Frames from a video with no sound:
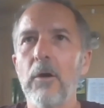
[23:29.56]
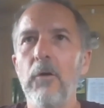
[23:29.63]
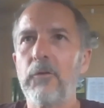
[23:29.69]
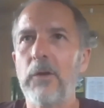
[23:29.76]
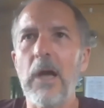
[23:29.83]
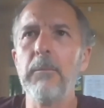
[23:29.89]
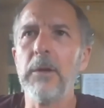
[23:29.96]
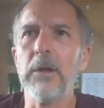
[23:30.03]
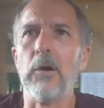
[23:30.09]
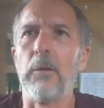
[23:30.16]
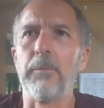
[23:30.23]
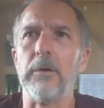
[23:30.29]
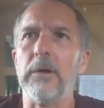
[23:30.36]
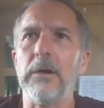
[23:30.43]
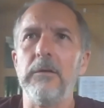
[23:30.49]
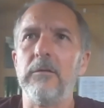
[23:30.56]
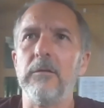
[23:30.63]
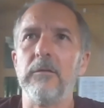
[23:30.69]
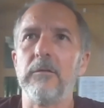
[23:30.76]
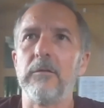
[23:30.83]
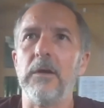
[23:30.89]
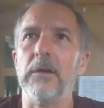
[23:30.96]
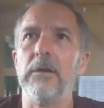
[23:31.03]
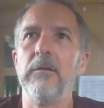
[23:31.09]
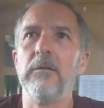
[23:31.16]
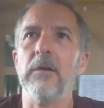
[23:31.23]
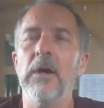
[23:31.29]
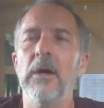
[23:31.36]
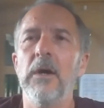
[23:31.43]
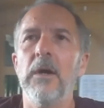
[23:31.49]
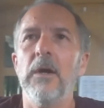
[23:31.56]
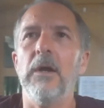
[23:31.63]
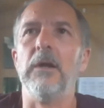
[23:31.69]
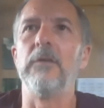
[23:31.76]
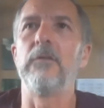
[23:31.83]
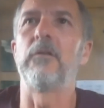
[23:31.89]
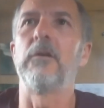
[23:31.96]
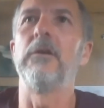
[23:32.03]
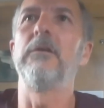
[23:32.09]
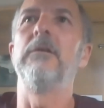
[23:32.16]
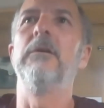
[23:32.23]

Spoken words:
gambling operators, and so